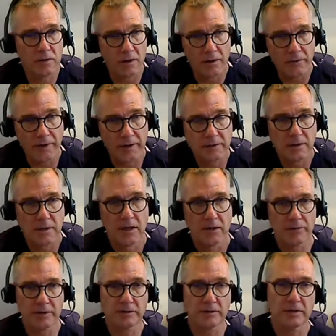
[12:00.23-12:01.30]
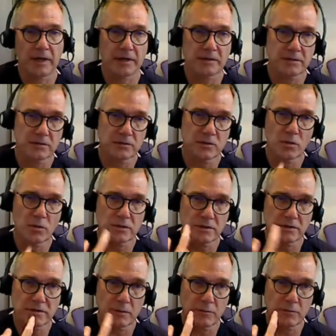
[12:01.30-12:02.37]
colorectal rectal cancer. It's
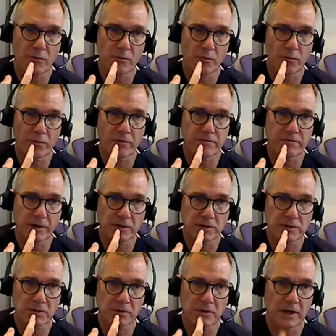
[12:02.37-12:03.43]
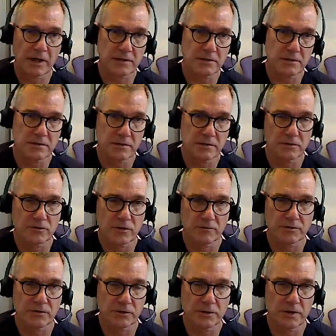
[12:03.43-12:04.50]
causing some oropharyngeal cancers and
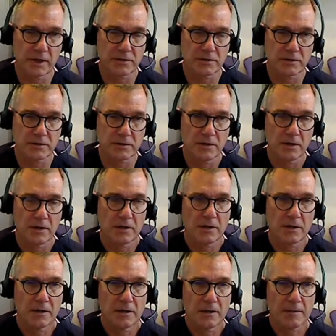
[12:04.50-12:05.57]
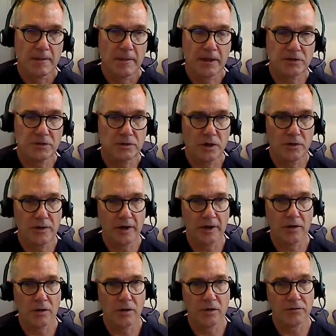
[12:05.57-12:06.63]
esophageal cancers. As you know,
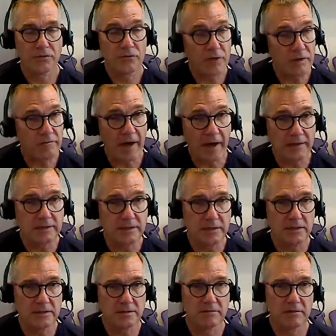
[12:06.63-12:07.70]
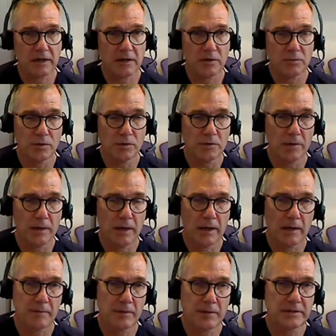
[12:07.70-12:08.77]
there are three vaccines available.
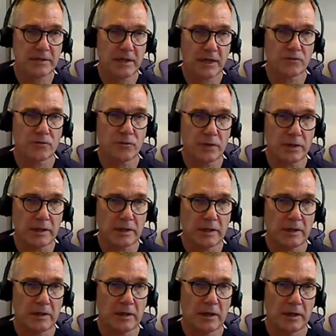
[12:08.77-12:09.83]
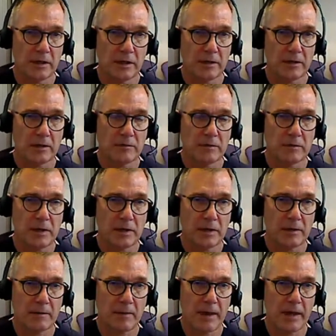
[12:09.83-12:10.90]
Um, this country uh,
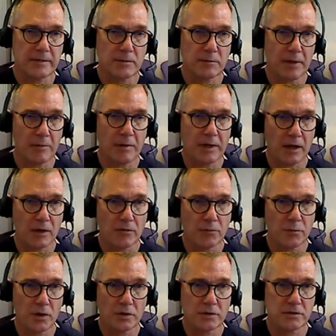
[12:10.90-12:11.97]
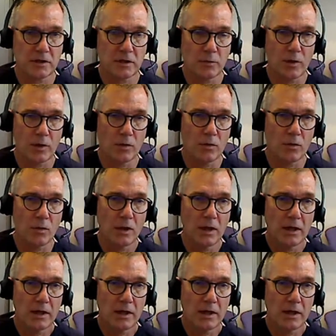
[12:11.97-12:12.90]
um, has a public health policy where all